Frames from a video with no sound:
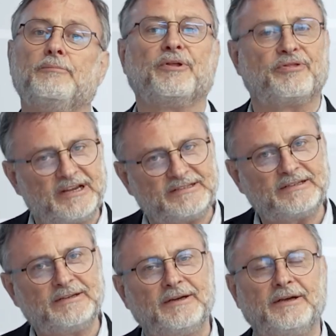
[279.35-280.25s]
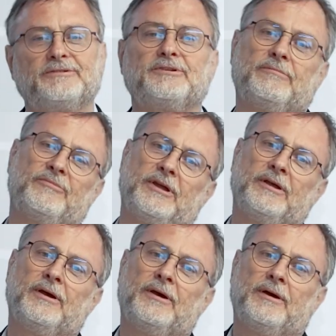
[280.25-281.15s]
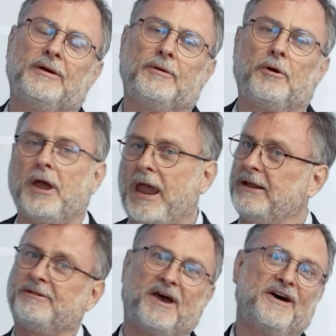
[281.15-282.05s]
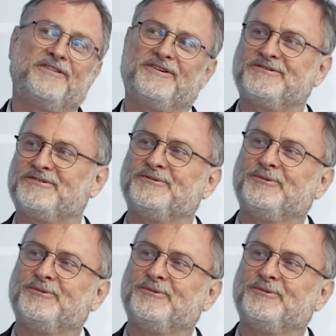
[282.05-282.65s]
But this is something, and others